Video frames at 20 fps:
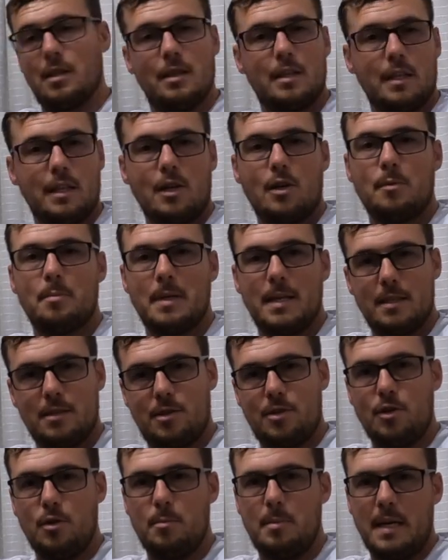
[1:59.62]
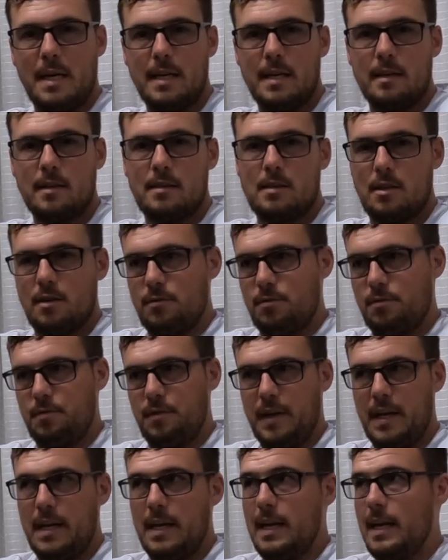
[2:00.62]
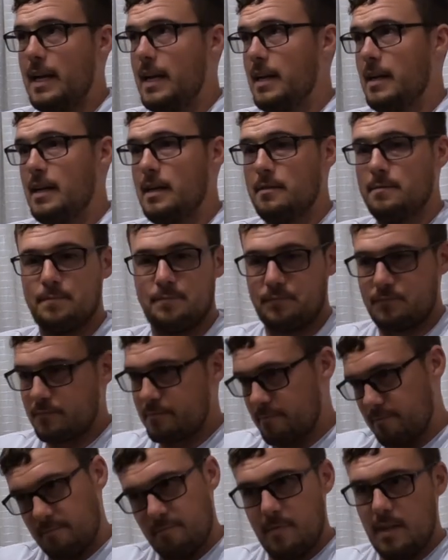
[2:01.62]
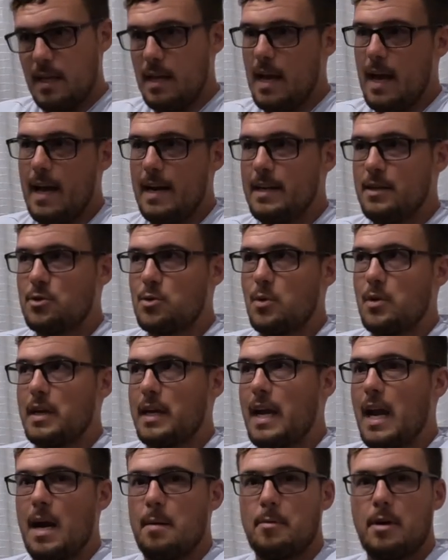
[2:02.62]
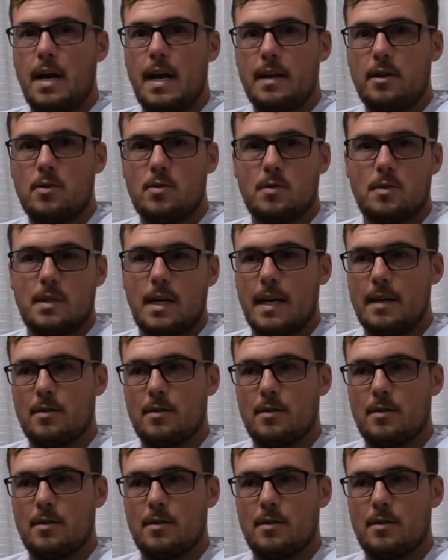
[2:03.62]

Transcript: a little bit too big to fit in any sort of camera angle.